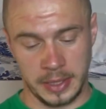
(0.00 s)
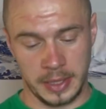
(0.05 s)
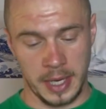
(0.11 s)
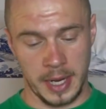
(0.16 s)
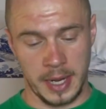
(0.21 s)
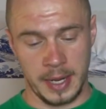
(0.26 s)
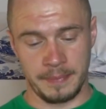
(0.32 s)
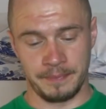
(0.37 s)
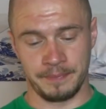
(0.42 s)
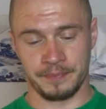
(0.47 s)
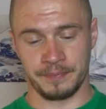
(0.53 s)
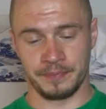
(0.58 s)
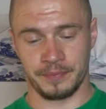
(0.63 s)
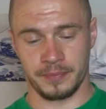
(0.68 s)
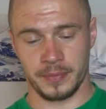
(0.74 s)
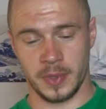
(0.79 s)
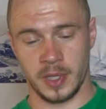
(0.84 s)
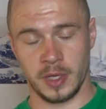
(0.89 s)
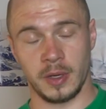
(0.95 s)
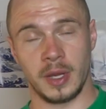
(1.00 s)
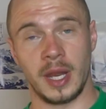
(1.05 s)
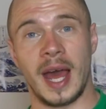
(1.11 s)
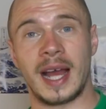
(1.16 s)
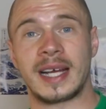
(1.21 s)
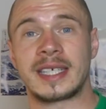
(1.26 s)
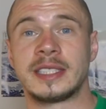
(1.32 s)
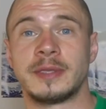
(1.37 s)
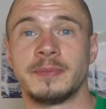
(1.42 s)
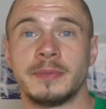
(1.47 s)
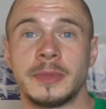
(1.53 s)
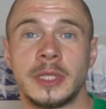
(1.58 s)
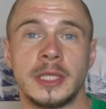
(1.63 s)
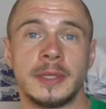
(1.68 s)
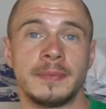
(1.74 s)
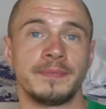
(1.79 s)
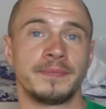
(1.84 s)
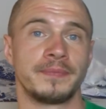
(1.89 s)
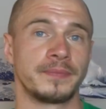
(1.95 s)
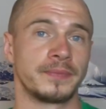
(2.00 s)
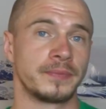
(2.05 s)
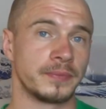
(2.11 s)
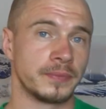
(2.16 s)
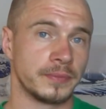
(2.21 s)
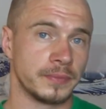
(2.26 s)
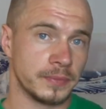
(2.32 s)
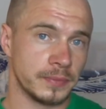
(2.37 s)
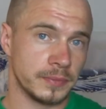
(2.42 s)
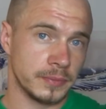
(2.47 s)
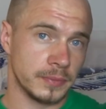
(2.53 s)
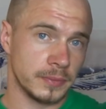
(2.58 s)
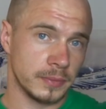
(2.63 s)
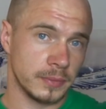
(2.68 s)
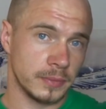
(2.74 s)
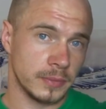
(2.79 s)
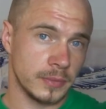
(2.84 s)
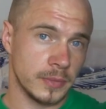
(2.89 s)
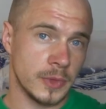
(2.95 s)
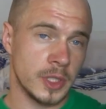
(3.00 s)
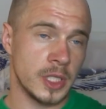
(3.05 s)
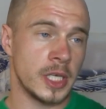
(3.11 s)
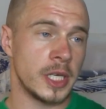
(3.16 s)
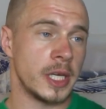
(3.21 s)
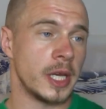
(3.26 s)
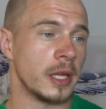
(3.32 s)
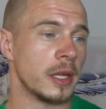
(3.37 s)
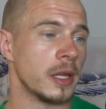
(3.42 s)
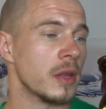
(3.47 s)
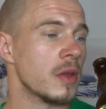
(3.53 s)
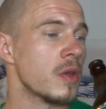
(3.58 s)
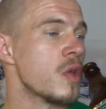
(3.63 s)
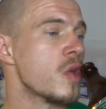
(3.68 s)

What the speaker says: time, so lucky me. Cheers.